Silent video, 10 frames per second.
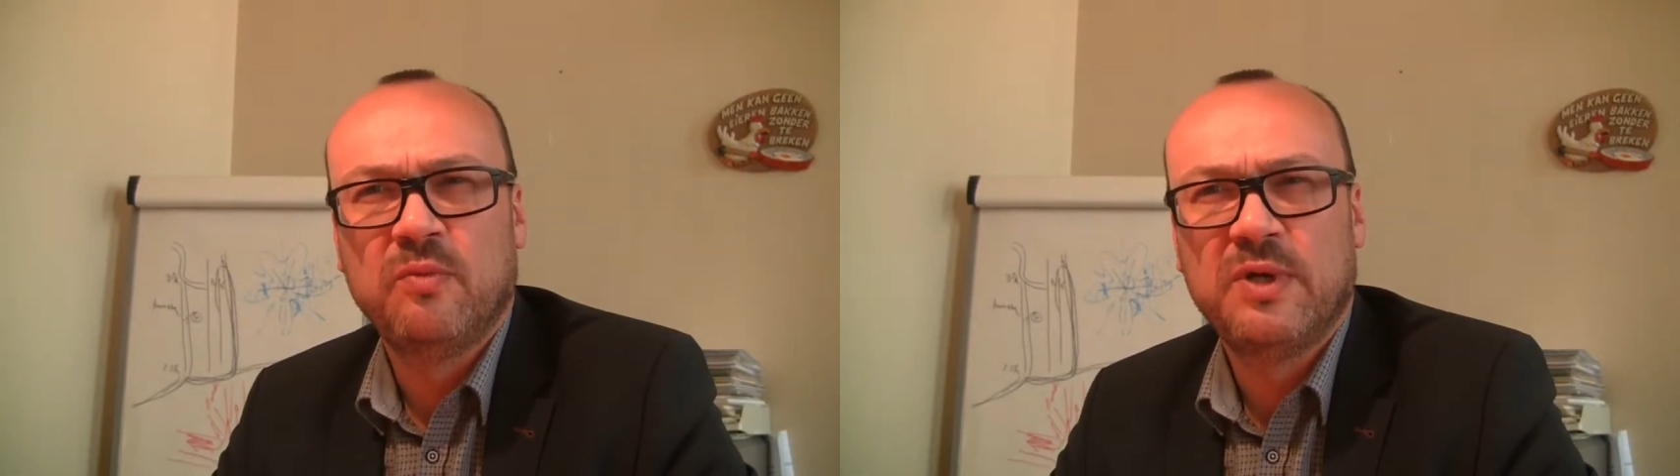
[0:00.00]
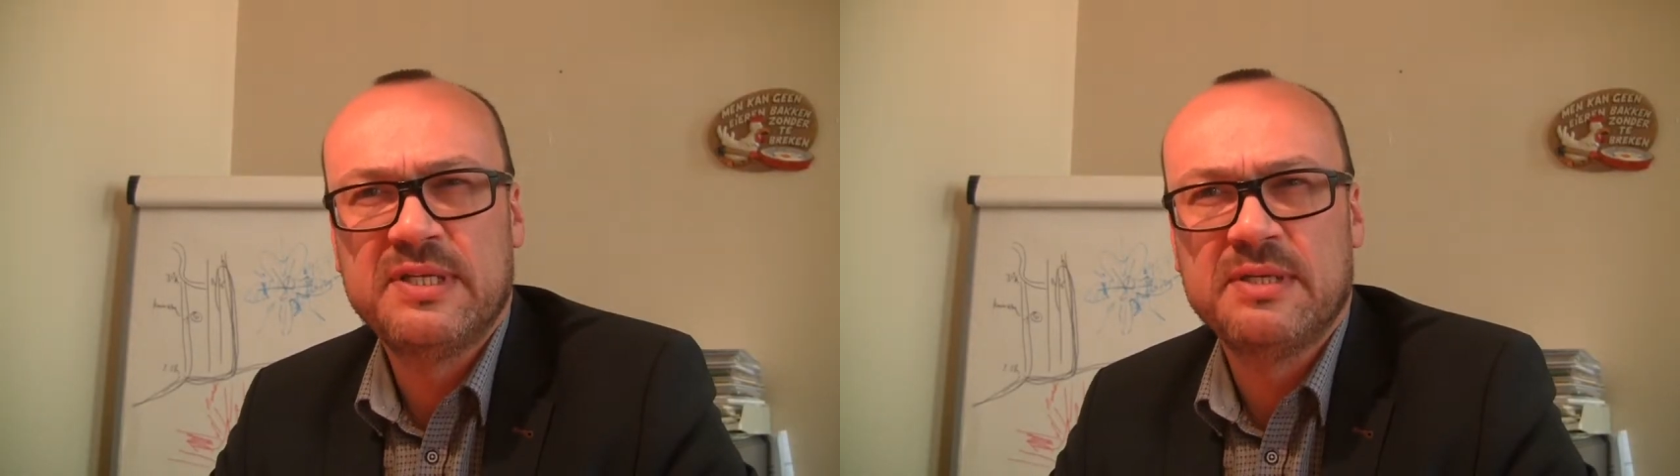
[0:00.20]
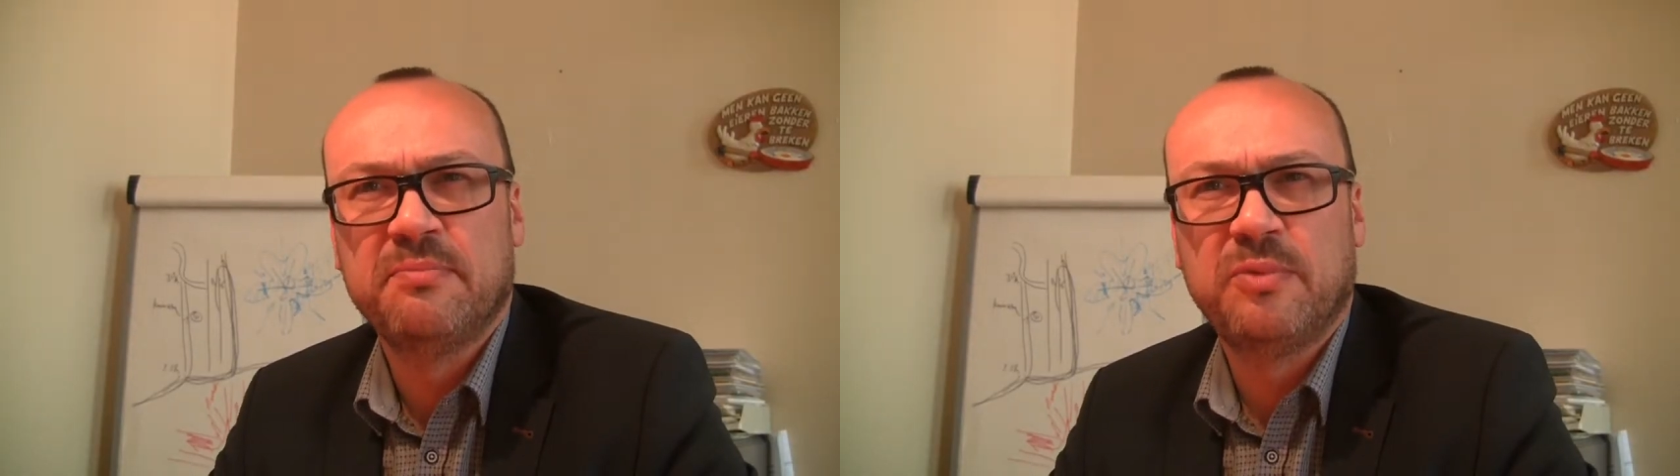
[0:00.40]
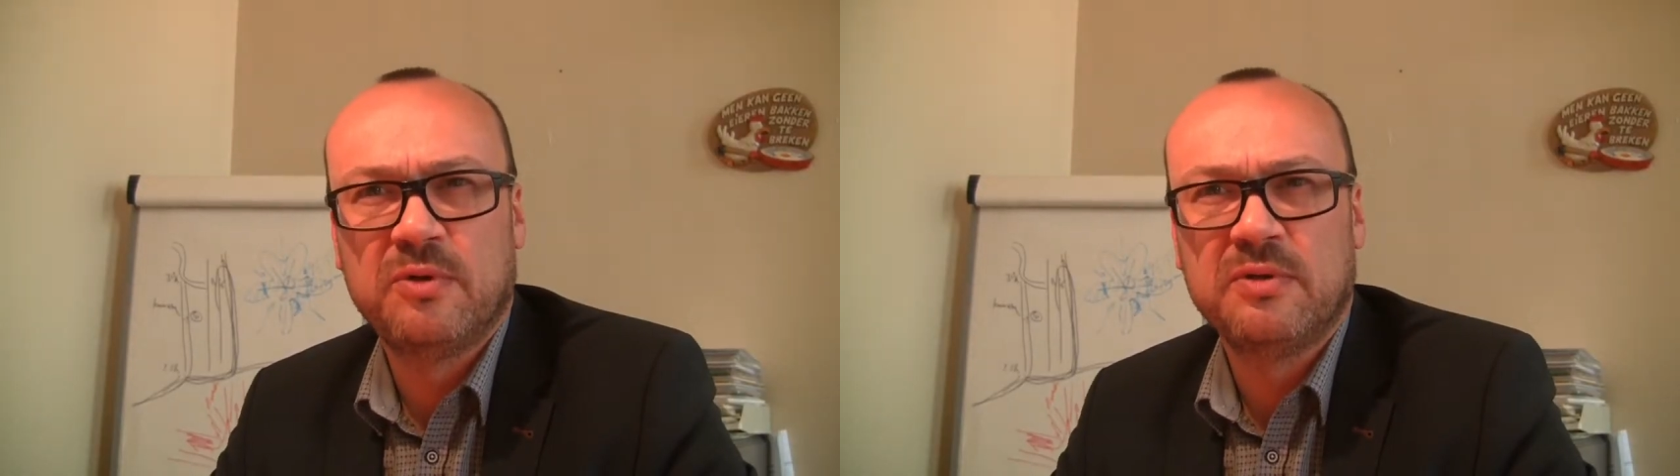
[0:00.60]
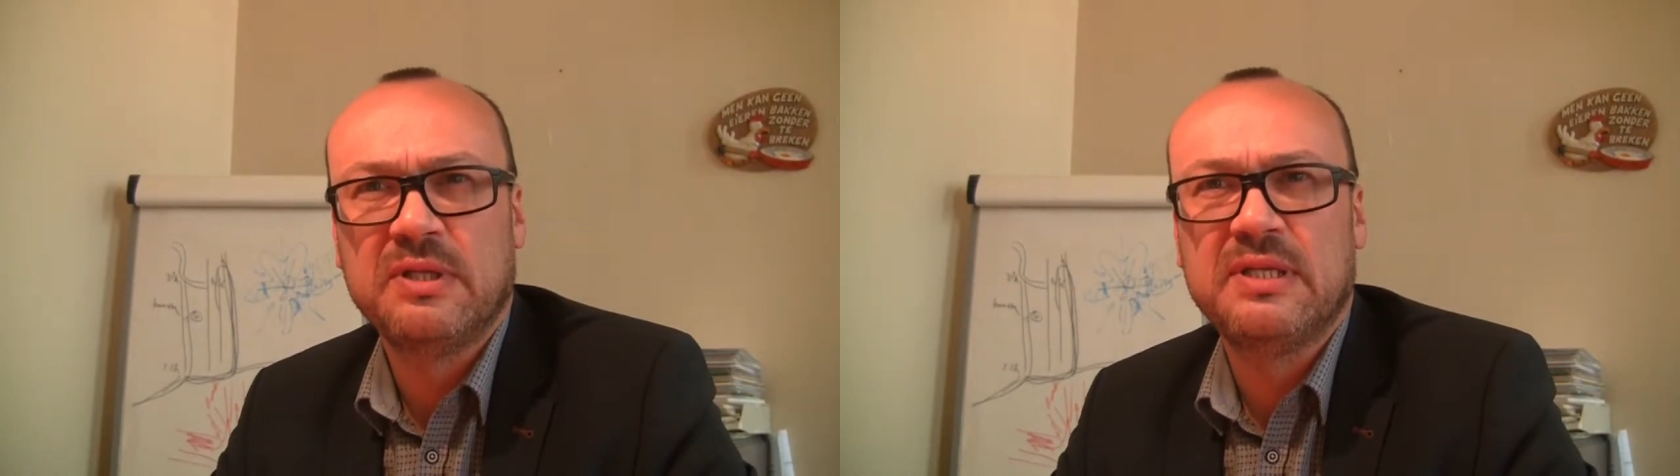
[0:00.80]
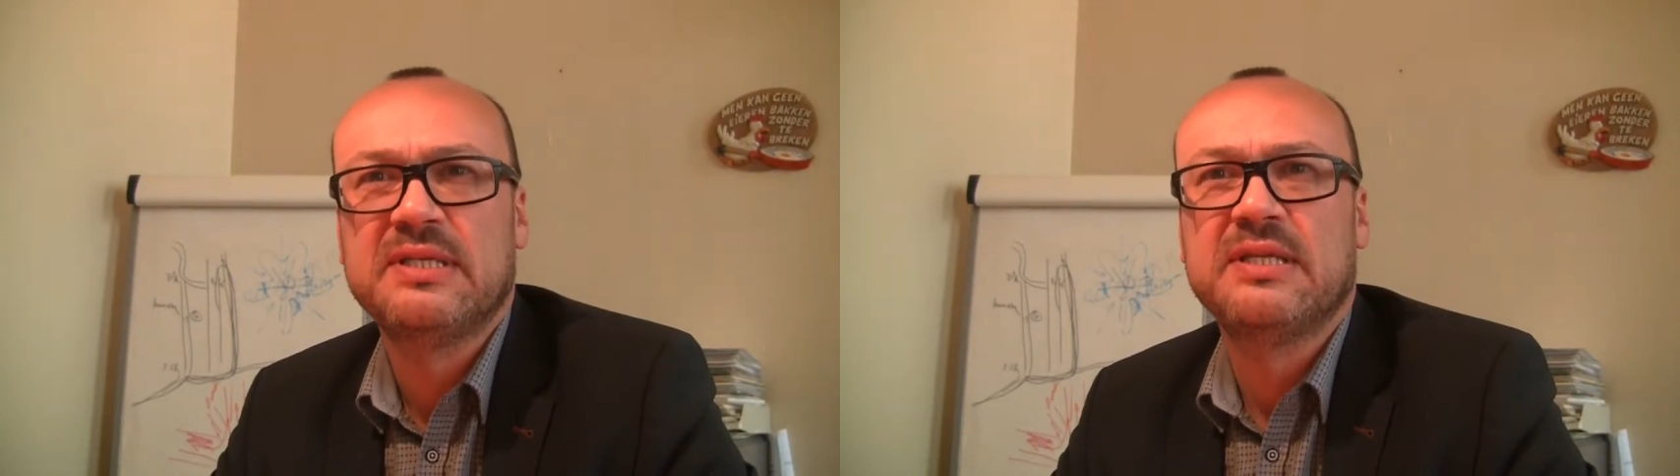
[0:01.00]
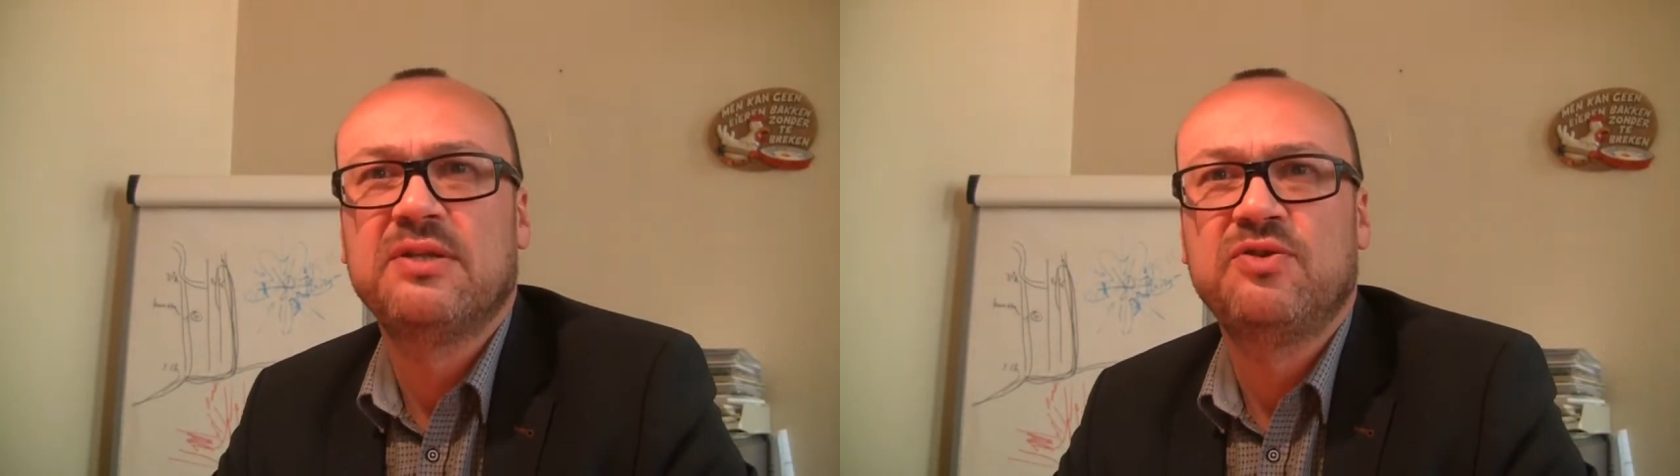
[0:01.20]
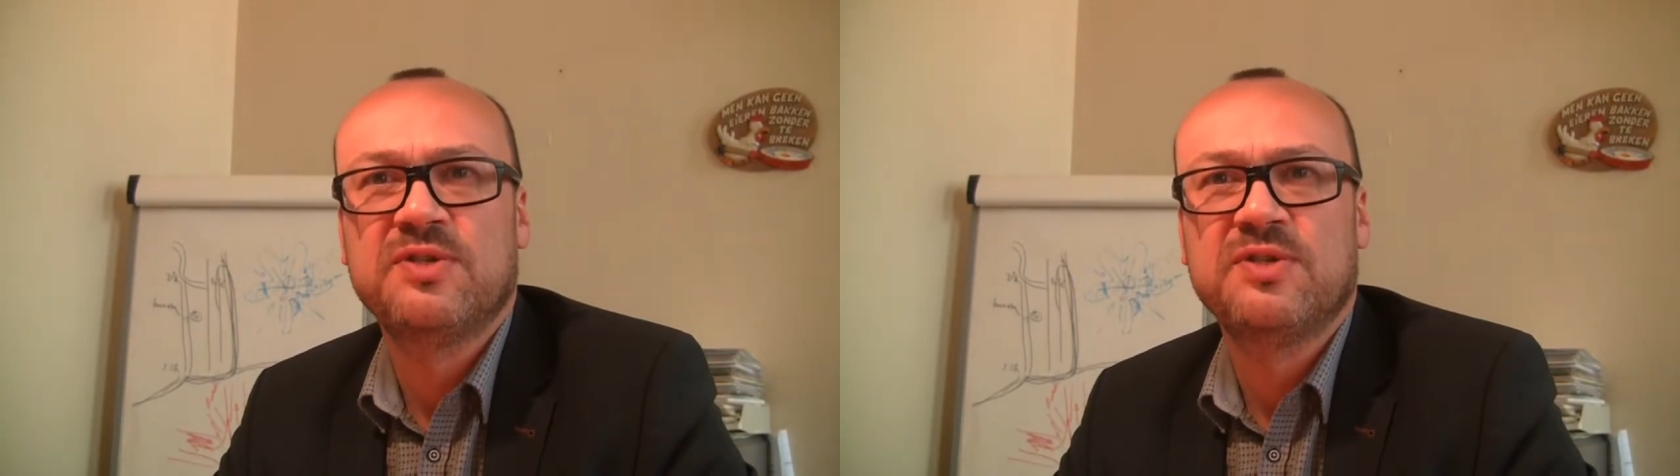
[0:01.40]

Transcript: what is important is that